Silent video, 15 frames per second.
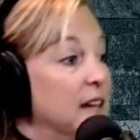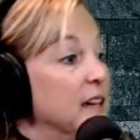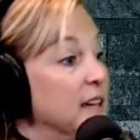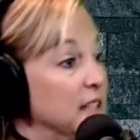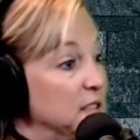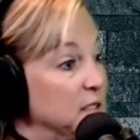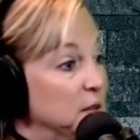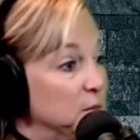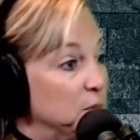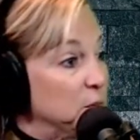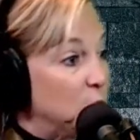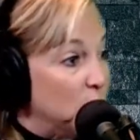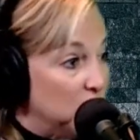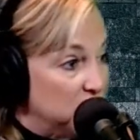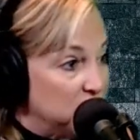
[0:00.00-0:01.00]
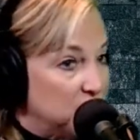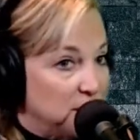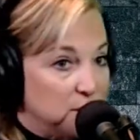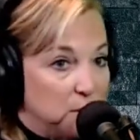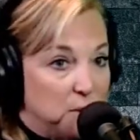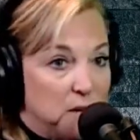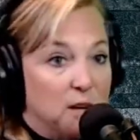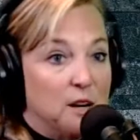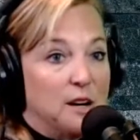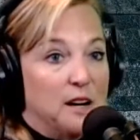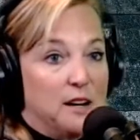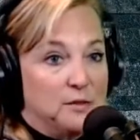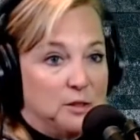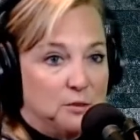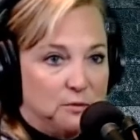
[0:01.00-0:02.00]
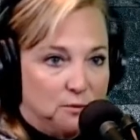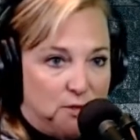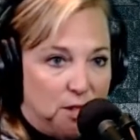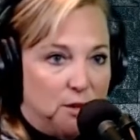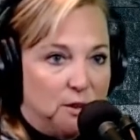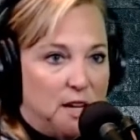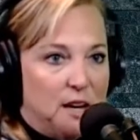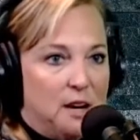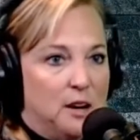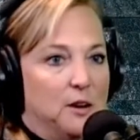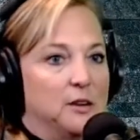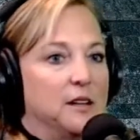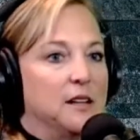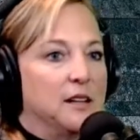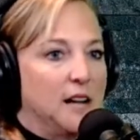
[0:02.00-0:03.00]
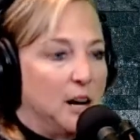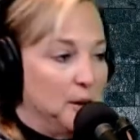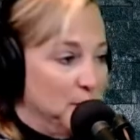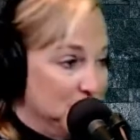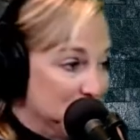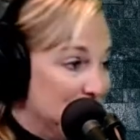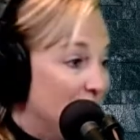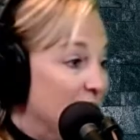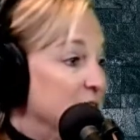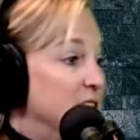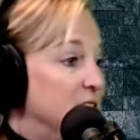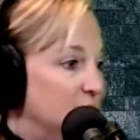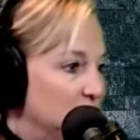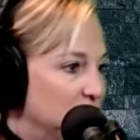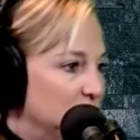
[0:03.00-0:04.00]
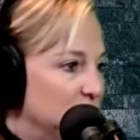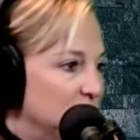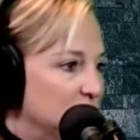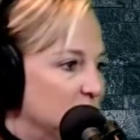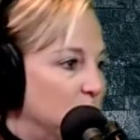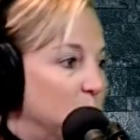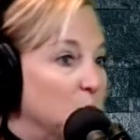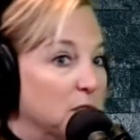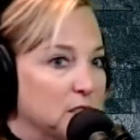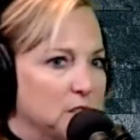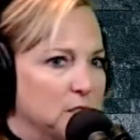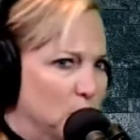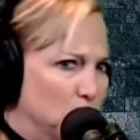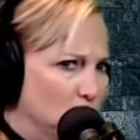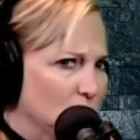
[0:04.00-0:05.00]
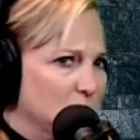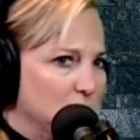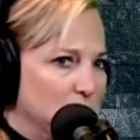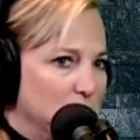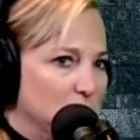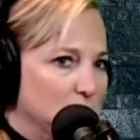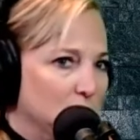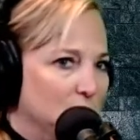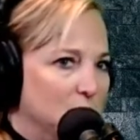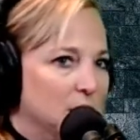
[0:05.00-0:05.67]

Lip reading: It's a cross I have to bear, and I have to figure that out, how not to care, because I really don't want to.